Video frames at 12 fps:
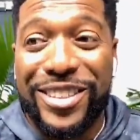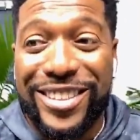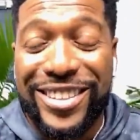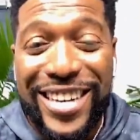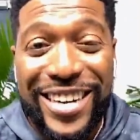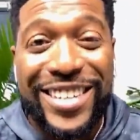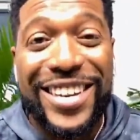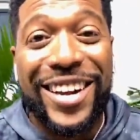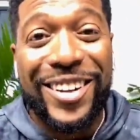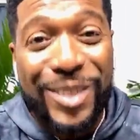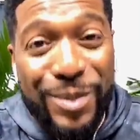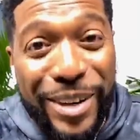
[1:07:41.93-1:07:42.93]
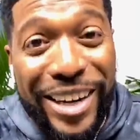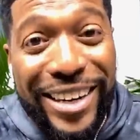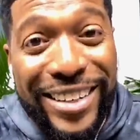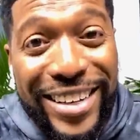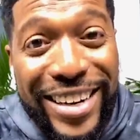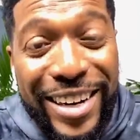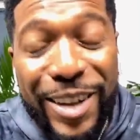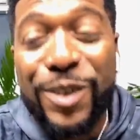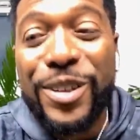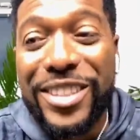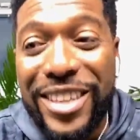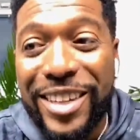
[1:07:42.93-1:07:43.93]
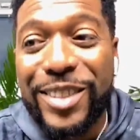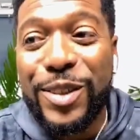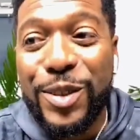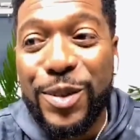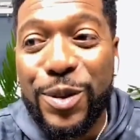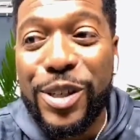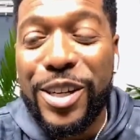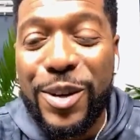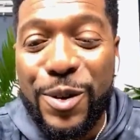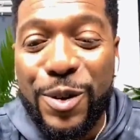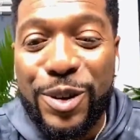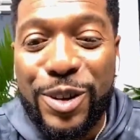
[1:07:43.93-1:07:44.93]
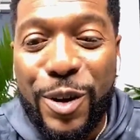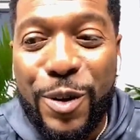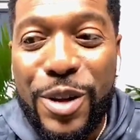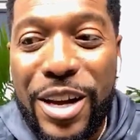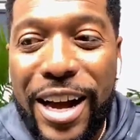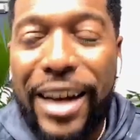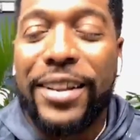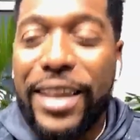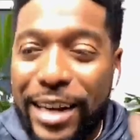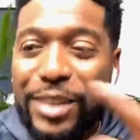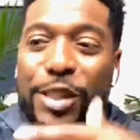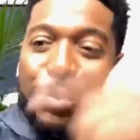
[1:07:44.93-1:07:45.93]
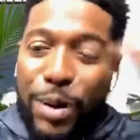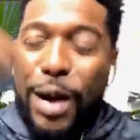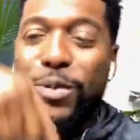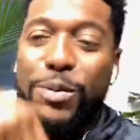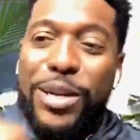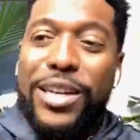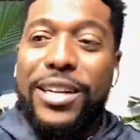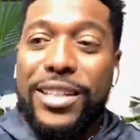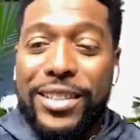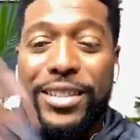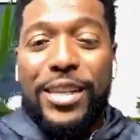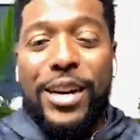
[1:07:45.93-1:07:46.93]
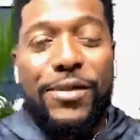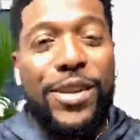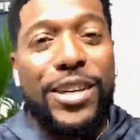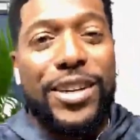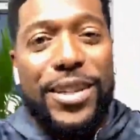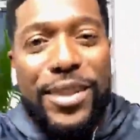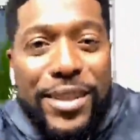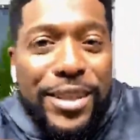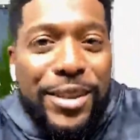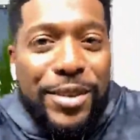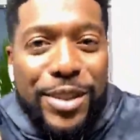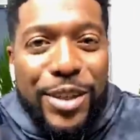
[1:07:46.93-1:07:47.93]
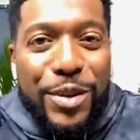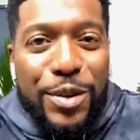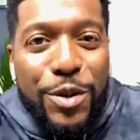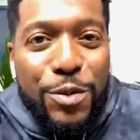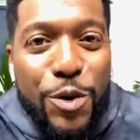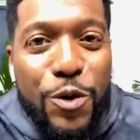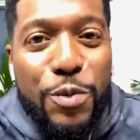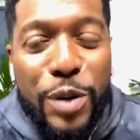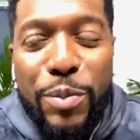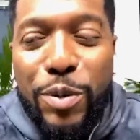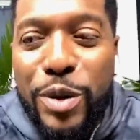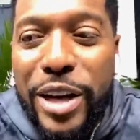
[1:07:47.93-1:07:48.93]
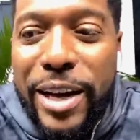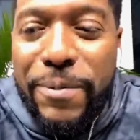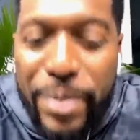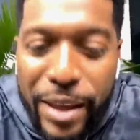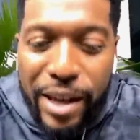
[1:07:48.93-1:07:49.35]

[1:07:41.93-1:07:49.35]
was nuts, man. It was nuts. It was really cool. So uh, that just popped in my head. As I said, I've done nothing to to, to move people yet,